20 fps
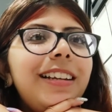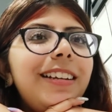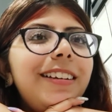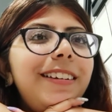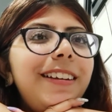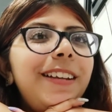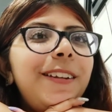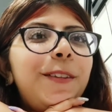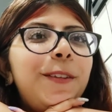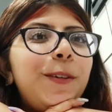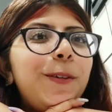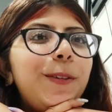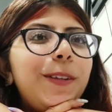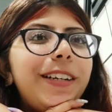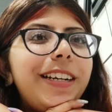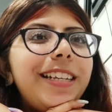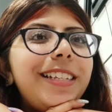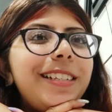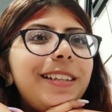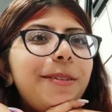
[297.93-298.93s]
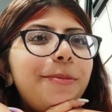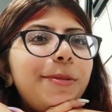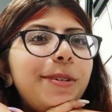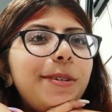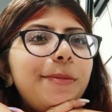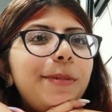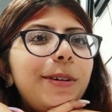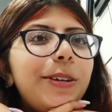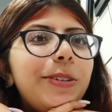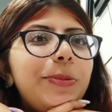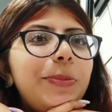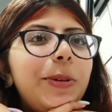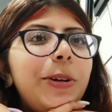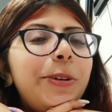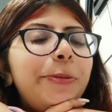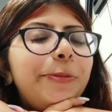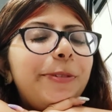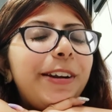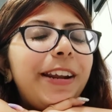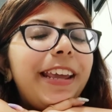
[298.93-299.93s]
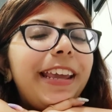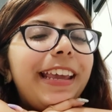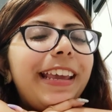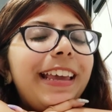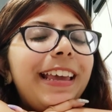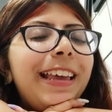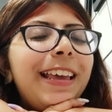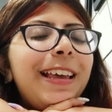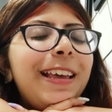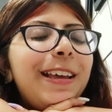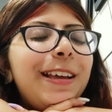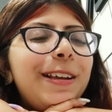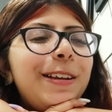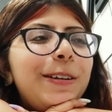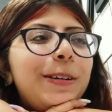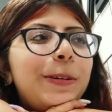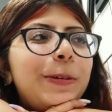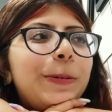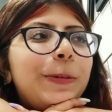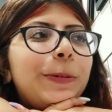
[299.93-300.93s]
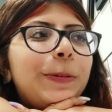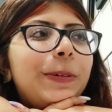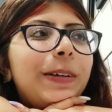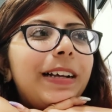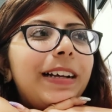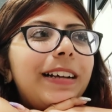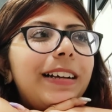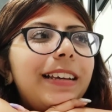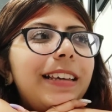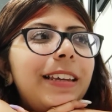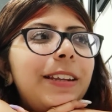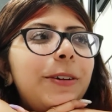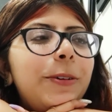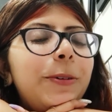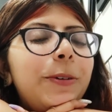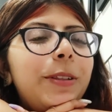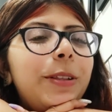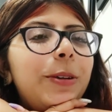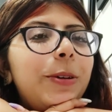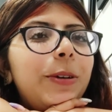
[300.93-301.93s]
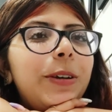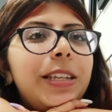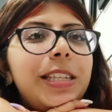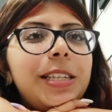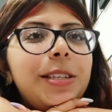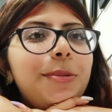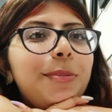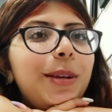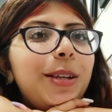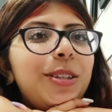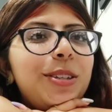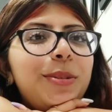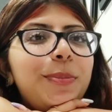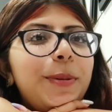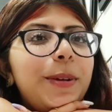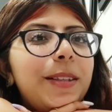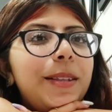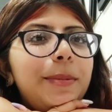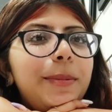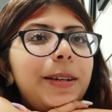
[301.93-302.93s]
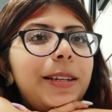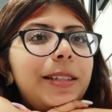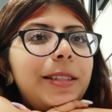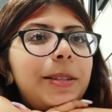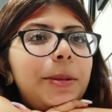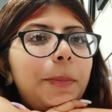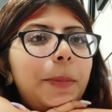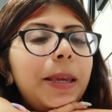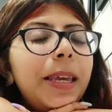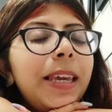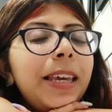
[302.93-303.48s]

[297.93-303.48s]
read through the description box while I'm trying to ignore the noise as much as possible and speak.